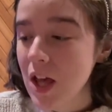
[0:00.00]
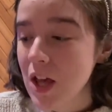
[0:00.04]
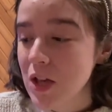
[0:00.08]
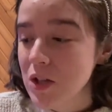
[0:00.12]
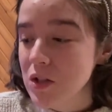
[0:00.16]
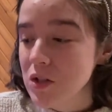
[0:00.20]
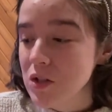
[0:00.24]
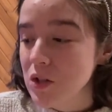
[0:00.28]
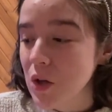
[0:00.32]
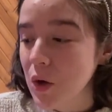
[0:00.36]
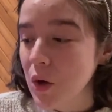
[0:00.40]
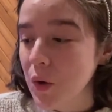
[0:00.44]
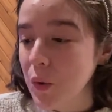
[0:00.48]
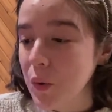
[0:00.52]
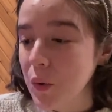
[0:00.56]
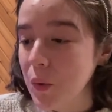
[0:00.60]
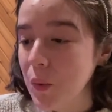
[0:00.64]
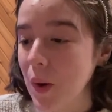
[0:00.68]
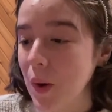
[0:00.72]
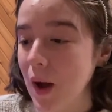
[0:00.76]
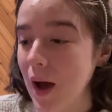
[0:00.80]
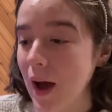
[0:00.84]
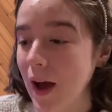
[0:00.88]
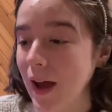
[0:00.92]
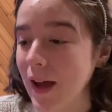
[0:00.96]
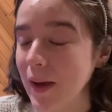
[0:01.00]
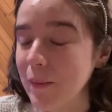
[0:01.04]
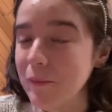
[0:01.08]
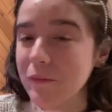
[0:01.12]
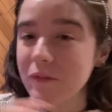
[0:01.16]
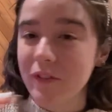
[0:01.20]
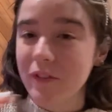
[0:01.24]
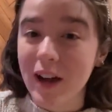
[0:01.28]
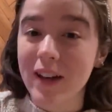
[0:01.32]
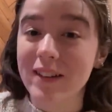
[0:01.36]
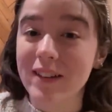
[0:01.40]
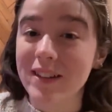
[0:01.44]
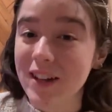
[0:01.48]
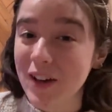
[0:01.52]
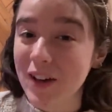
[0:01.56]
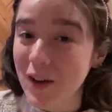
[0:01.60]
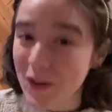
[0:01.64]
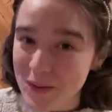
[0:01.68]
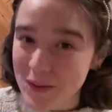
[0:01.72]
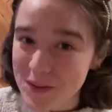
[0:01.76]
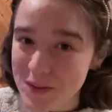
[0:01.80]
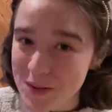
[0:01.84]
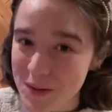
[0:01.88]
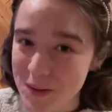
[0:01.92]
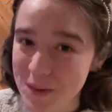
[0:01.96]
So I am finally
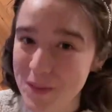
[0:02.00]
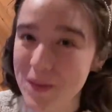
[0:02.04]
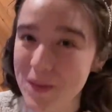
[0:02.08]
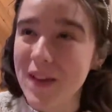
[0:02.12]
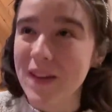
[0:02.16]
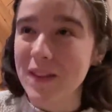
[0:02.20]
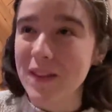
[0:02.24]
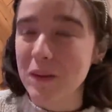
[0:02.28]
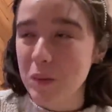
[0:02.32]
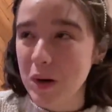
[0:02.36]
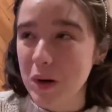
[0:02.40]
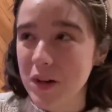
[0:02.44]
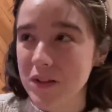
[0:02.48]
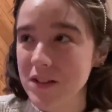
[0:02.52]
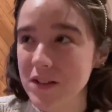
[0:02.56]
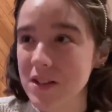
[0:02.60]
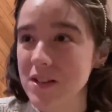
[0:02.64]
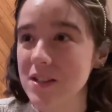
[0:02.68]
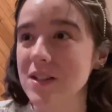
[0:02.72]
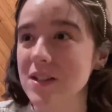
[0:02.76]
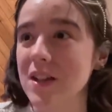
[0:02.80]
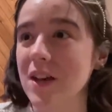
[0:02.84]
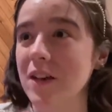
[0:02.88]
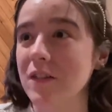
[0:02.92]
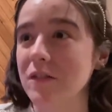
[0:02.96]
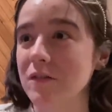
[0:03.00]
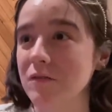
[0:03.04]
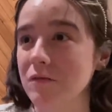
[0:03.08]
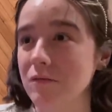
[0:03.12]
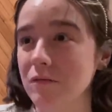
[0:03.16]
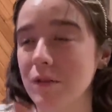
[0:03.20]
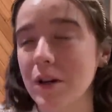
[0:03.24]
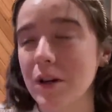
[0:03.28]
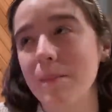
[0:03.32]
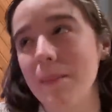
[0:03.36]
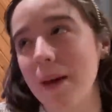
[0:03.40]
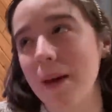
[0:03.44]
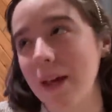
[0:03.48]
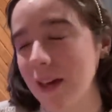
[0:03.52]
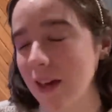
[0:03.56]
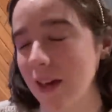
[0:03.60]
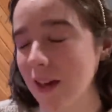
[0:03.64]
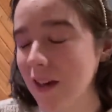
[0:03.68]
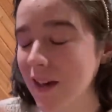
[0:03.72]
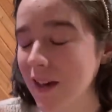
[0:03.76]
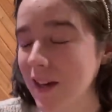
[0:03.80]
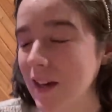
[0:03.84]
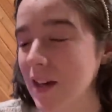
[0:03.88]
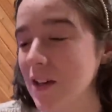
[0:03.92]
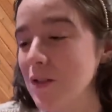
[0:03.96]
also in the process of remaking,
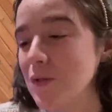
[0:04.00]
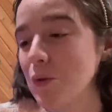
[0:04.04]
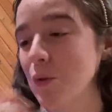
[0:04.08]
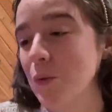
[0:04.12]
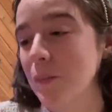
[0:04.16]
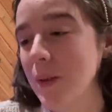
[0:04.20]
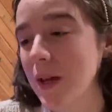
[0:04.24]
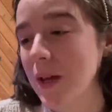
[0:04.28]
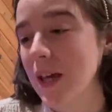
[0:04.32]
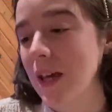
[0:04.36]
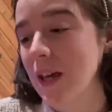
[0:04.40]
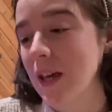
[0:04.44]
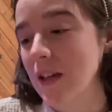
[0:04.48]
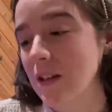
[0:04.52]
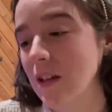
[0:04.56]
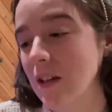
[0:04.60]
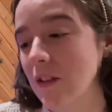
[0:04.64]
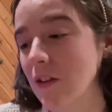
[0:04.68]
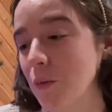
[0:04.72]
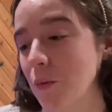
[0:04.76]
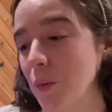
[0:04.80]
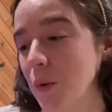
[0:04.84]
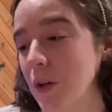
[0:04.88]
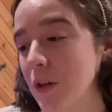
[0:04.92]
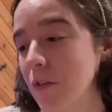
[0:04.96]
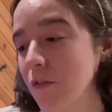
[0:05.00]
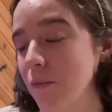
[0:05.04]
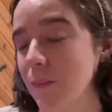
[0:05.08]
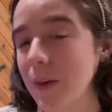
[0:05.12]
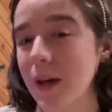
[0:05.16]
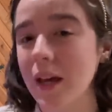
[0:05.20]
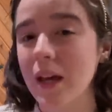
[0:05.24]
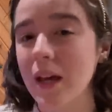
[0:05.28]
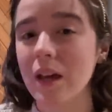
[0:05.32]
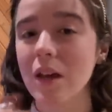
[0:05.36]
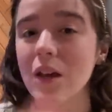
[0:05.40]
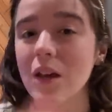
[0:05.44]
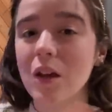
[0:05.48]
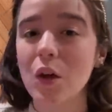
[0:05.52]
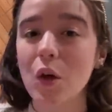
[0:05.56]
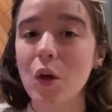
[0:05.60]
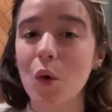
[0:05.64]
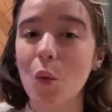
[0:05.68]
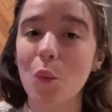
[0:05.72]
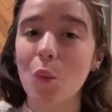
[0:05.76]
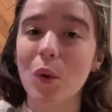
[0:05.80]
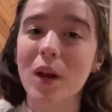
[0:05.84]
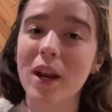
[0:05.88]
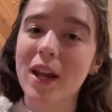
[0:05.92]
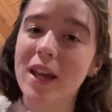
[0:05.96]
I guess, or making another one of my
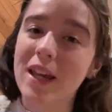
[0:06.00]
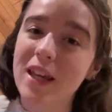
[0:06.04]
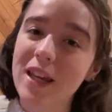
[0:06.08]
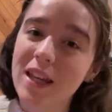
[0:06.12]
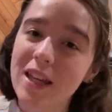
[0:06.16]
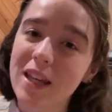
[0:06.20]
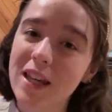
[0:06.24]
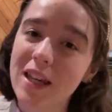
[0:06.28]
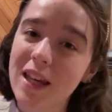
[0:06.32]
What I Eat